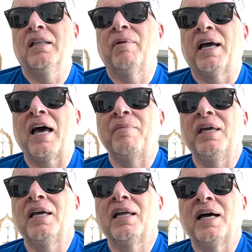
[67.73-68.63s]
the
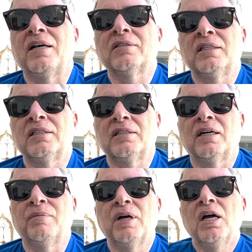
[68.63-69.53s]
Miami Canal
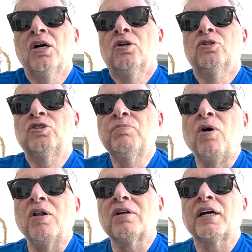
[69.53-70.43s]
system. Smaller